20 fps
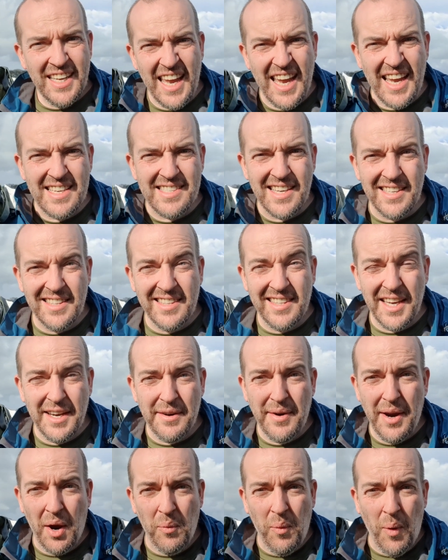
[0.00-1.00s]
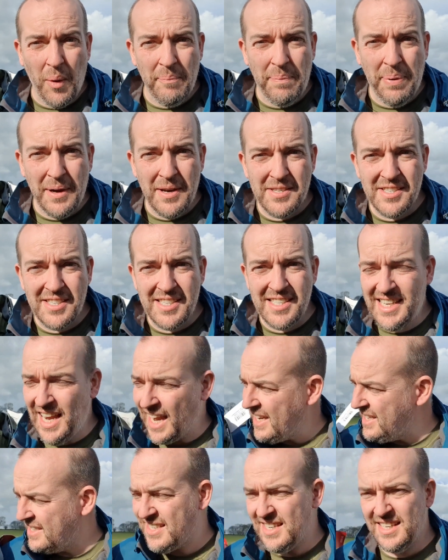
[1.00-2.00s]
It is in theory a one-person
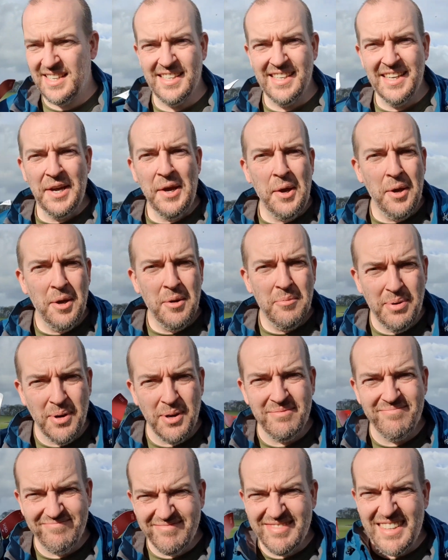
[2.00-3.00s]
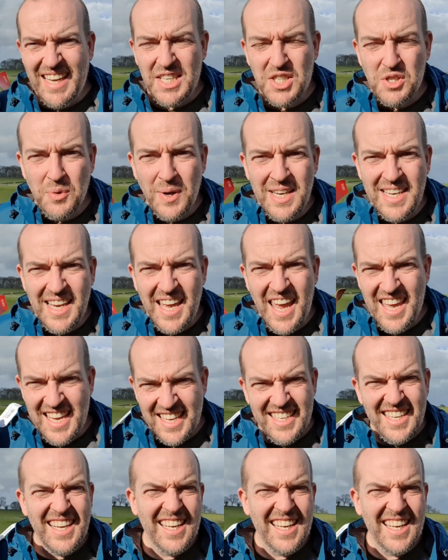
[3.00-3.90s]
tent, but it's windy.